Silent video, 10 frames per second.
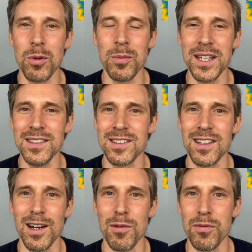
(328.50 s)
Me
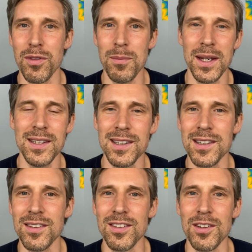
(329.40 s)
stuff, the
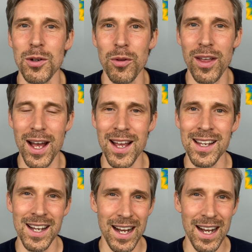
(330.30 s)
Minions and all that.